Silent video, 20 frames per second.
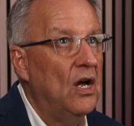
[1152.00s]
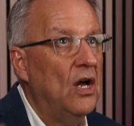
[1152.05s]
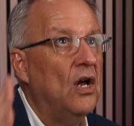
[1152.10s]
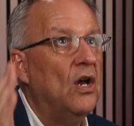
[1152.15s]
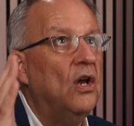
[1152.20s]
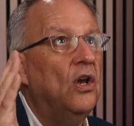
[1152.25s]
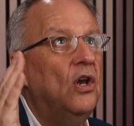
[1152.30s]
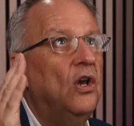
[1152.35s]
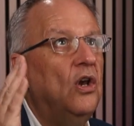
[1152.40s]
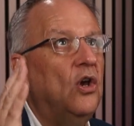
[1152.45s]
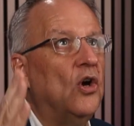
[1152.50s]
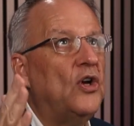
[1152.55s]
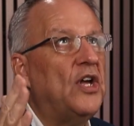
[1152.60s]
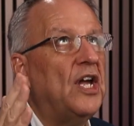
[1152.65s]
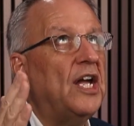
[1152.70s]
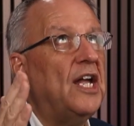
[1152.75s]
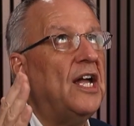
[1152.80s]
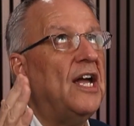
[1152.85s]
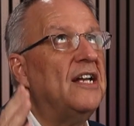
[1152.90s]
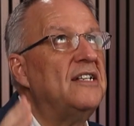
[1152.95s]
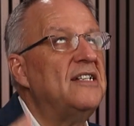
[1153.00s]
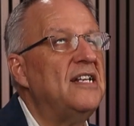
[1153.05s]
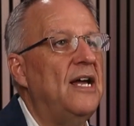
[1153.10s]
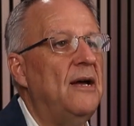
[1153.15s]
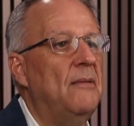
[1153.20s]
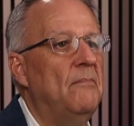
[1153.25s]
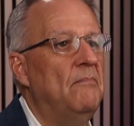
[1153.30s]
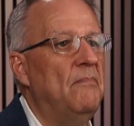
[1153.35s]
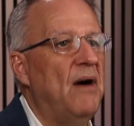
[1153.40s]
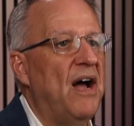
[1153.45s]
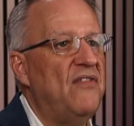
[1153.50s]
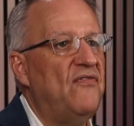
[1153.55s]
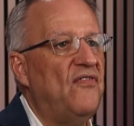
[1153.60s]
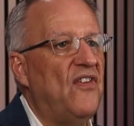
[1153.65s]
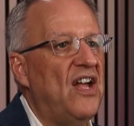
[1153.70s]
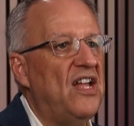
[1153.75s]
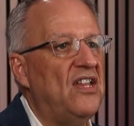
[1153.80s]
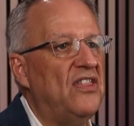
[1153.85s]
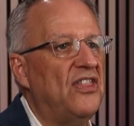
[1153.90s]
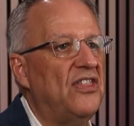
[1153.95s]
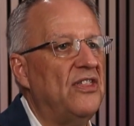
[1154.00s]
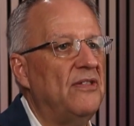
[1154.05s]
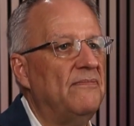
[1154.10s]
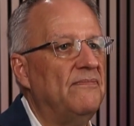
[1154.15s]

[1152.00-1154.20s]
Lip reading: looking at him by faith,